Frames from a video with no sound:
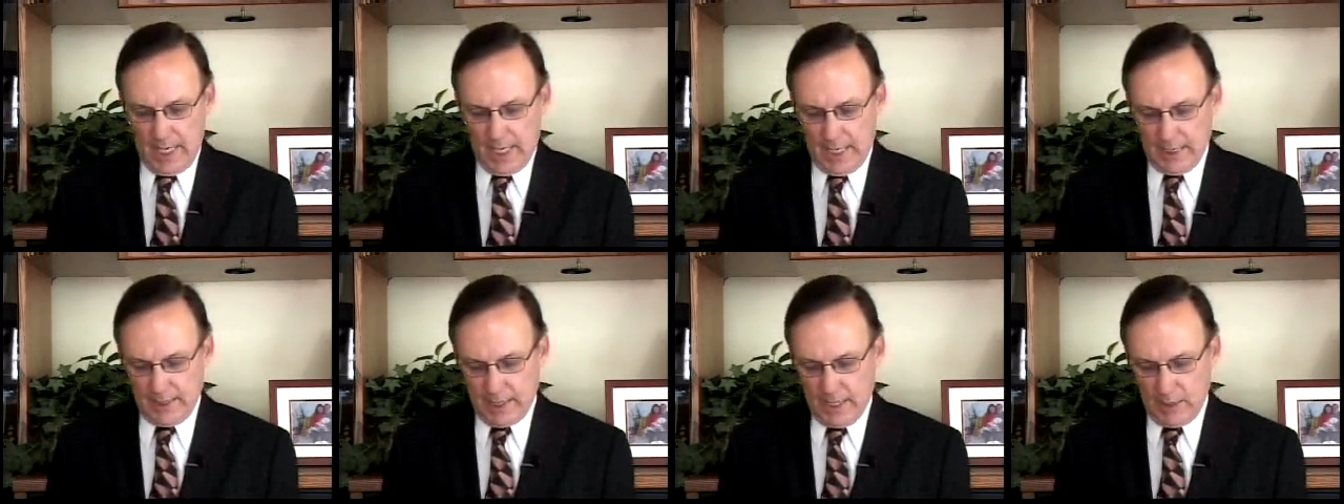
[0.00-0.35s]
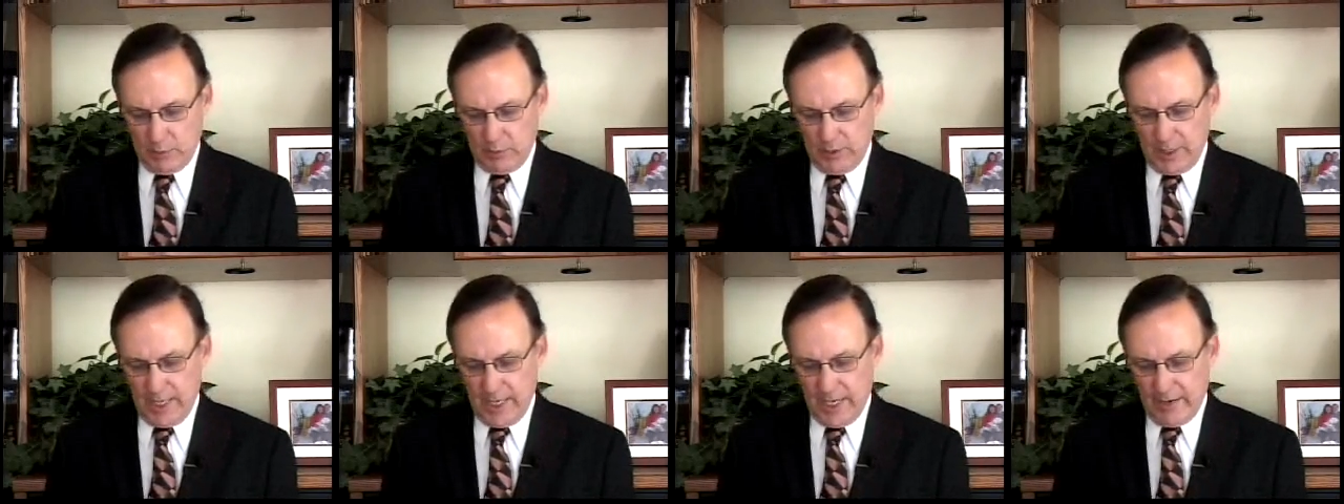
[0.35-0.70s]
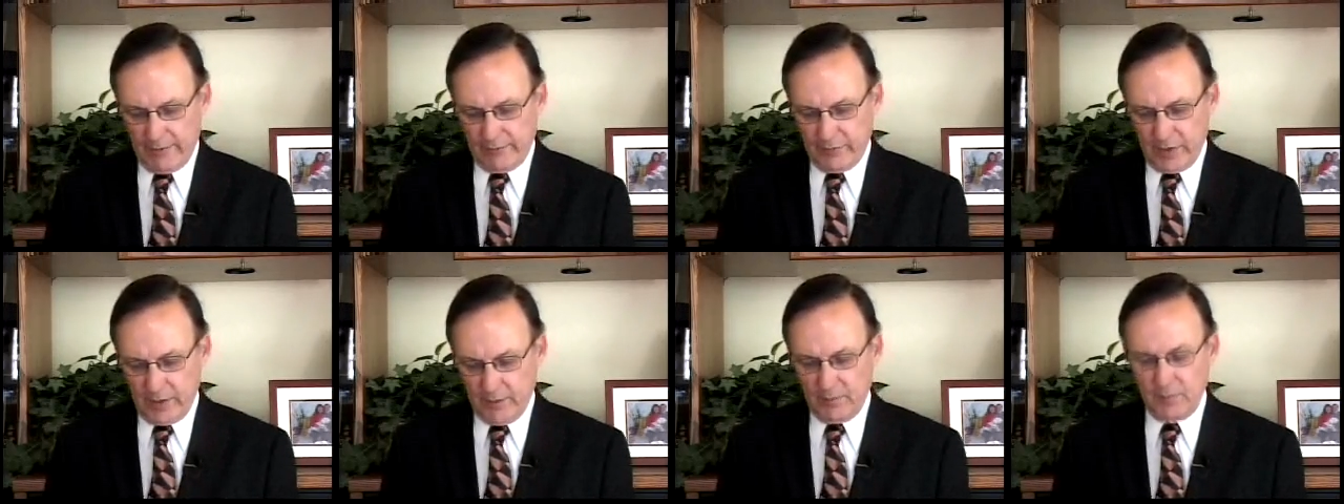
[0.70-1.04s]
and I would
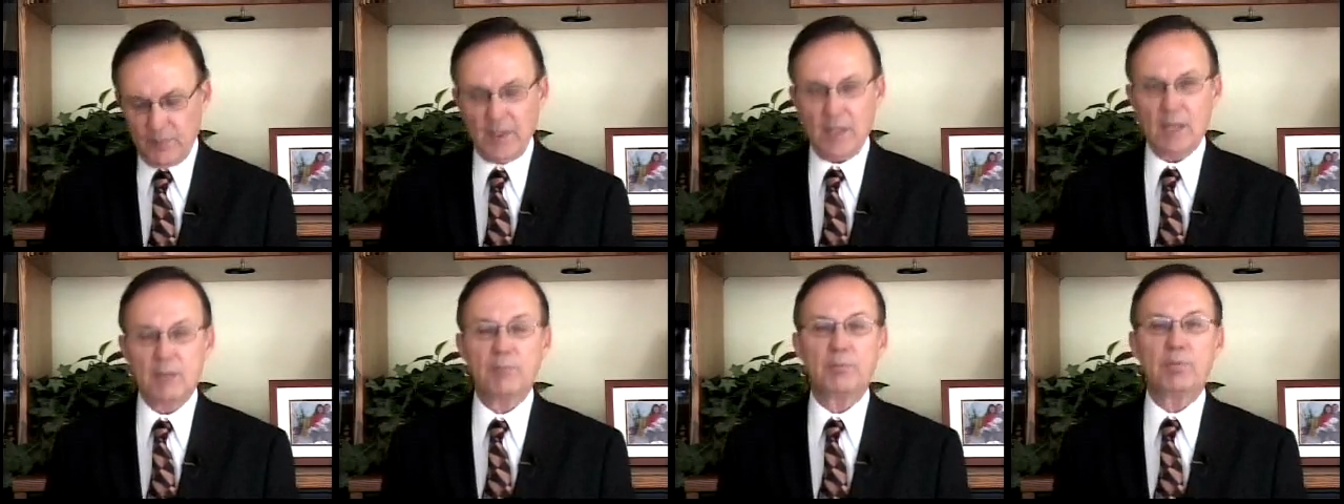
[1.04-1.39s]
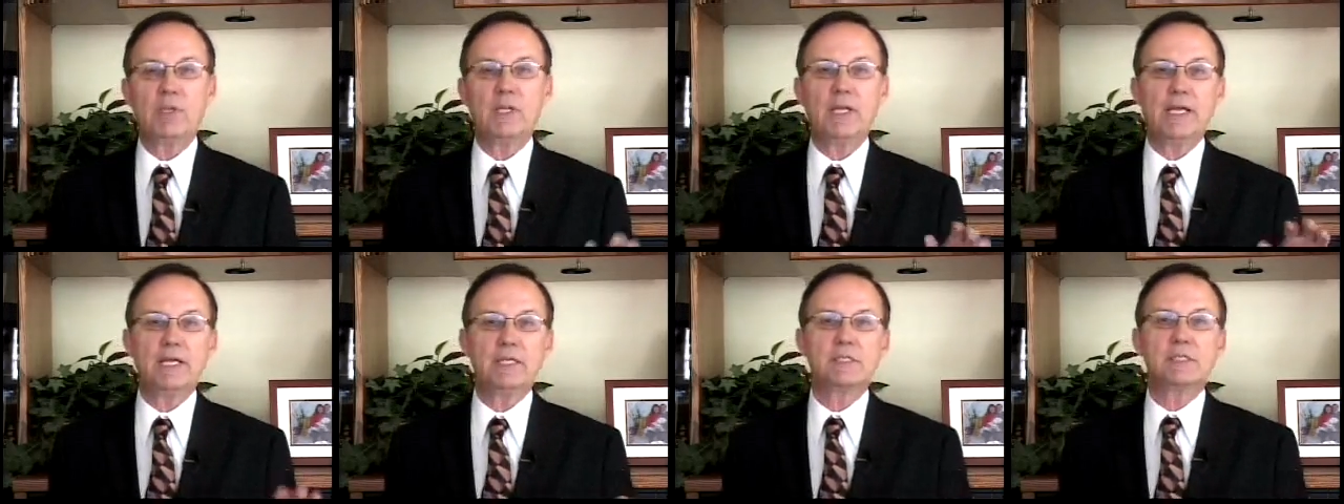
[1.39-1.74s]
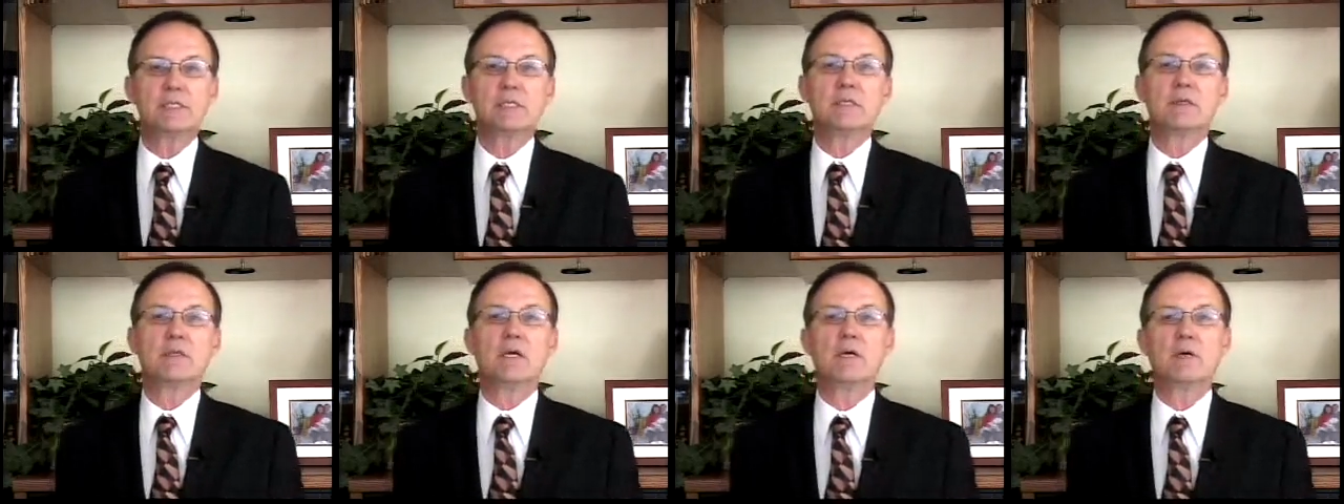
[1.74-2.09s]
have them then
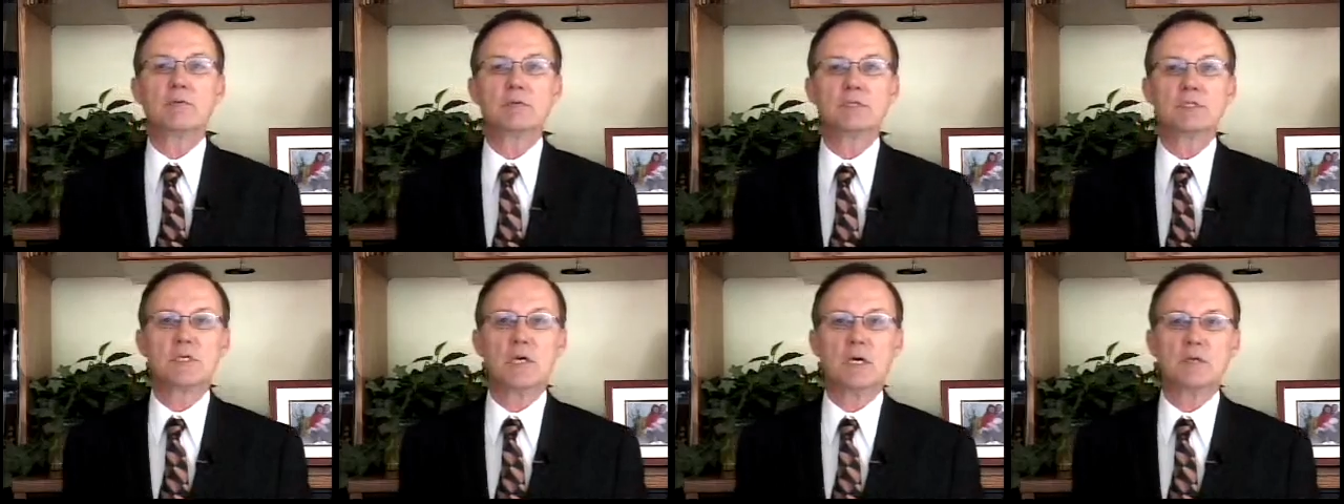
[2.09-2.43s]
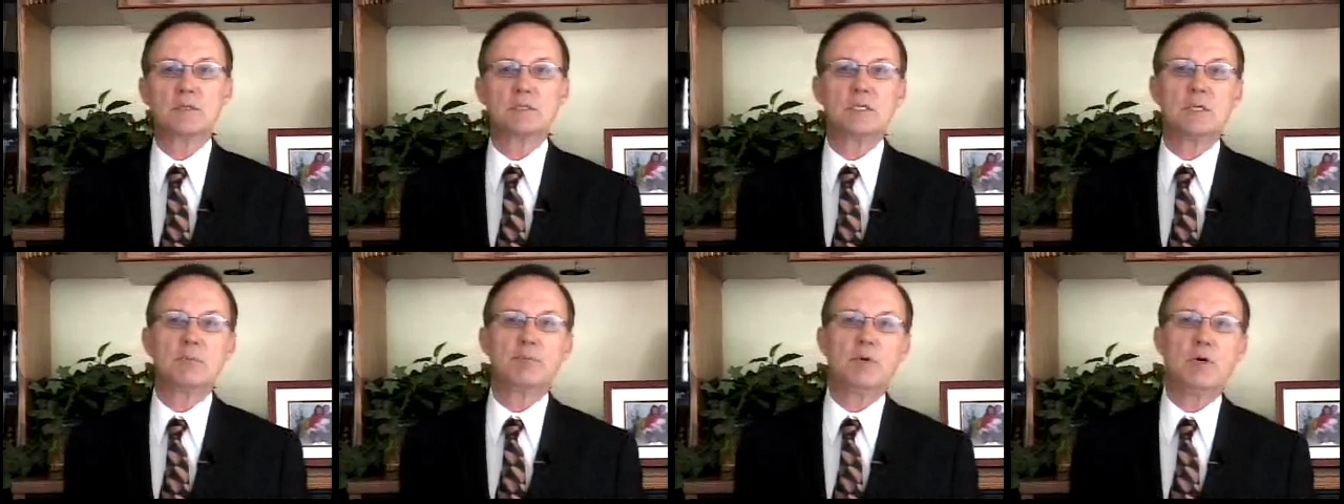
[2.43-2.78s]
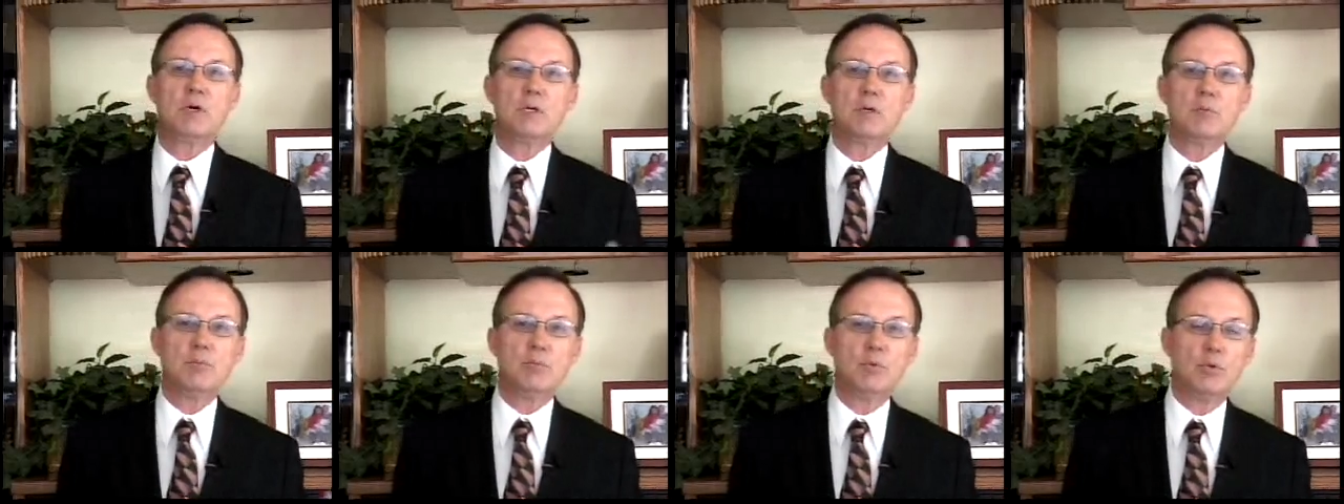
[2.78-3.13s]
place their results up
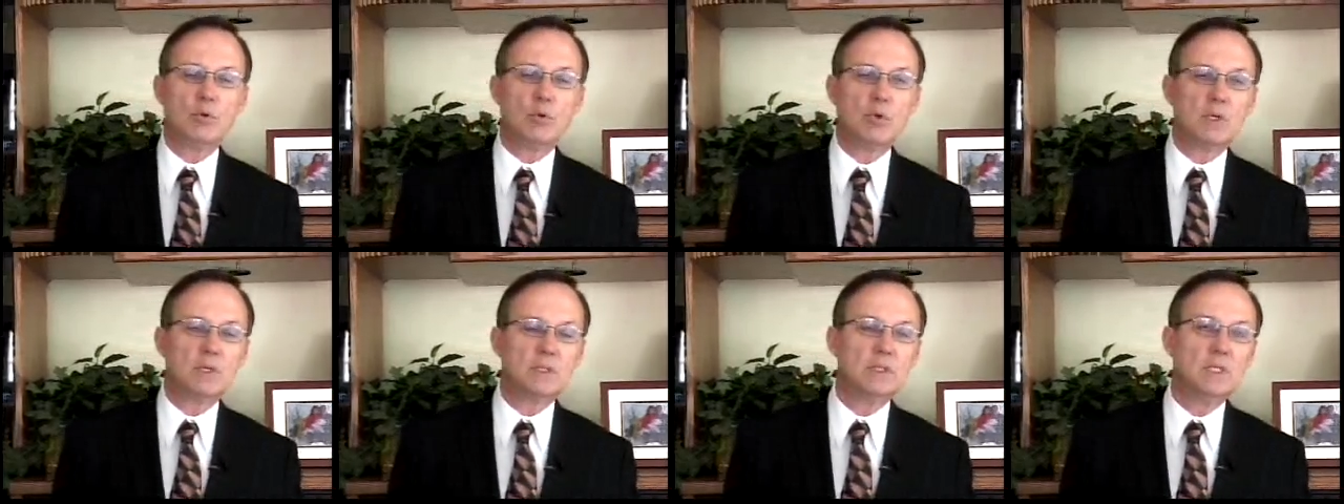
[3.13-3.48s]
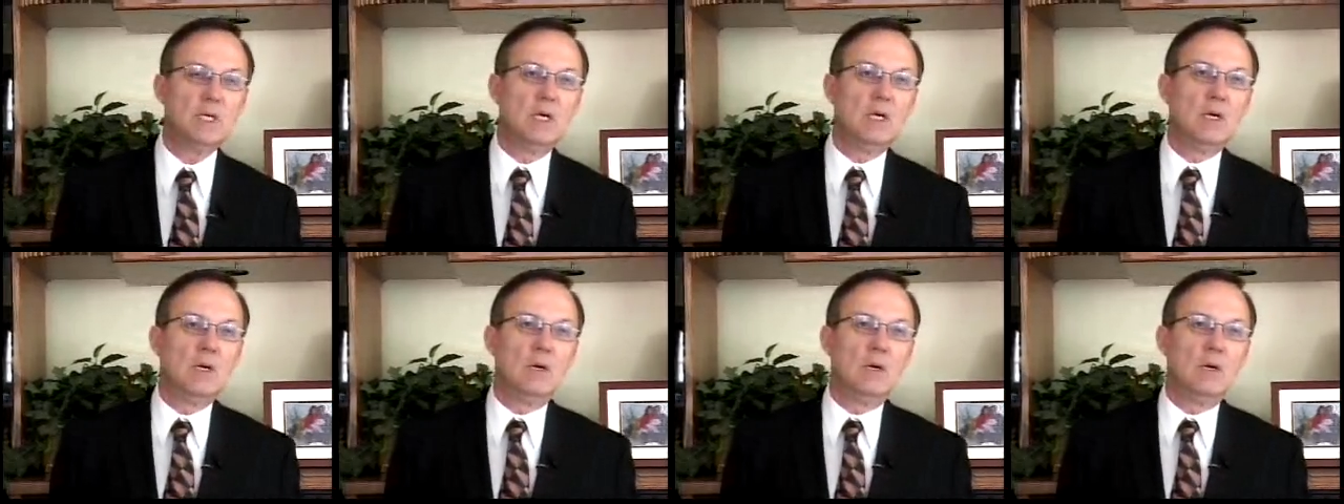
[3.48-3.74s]
on a board